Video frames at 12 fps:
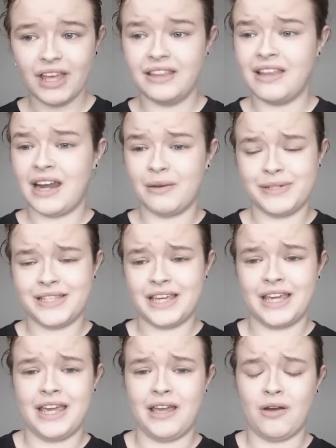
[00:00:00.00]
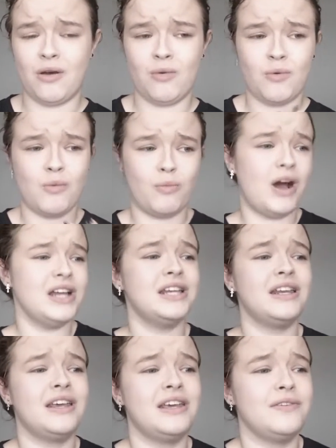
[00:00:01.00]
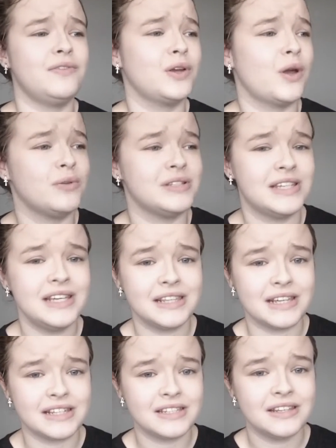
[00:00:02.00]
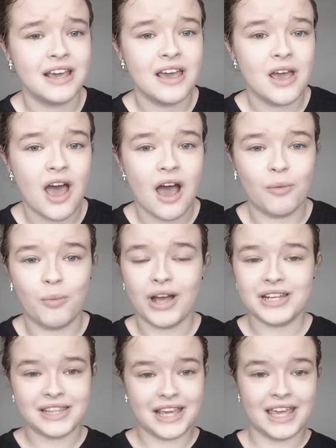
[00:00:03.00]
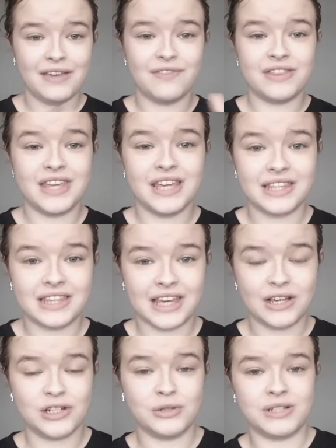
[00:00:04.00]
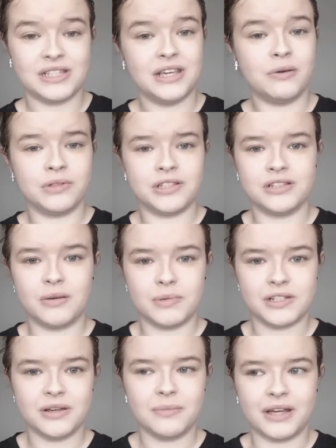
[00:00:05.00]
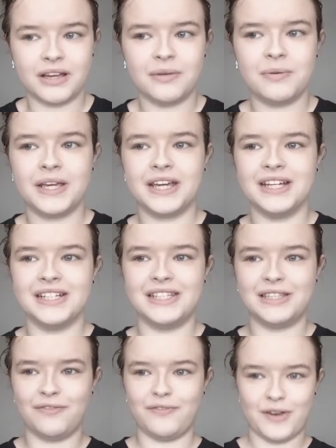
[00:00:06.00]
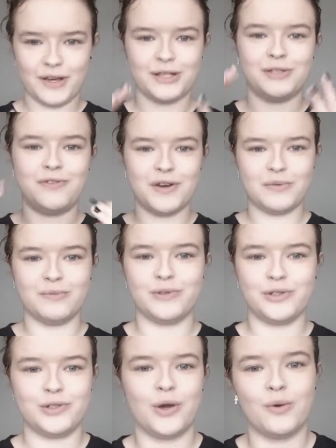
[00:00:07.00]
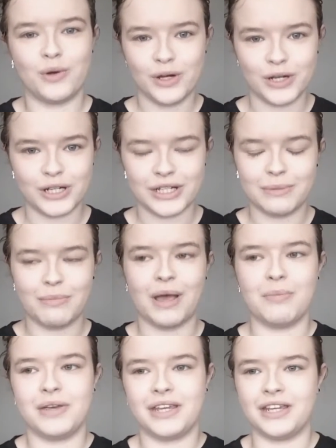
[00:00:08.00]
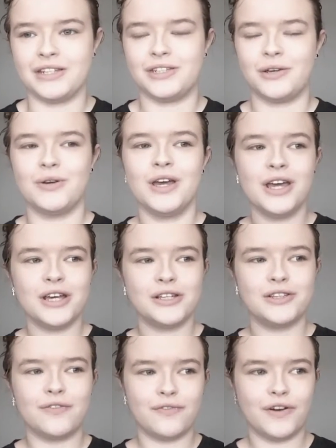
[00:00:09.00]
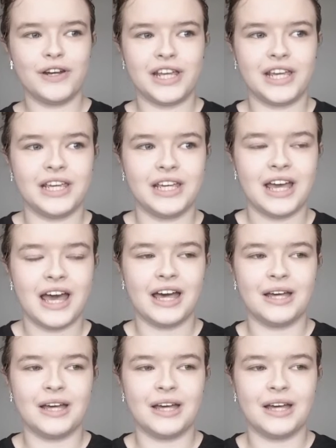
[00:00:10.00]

And then I was thinking, why did I even go and see this? Why did they even think that they could do a sequel to Dumb and Dumber? Because the first film was so good, in my opinion, so funny.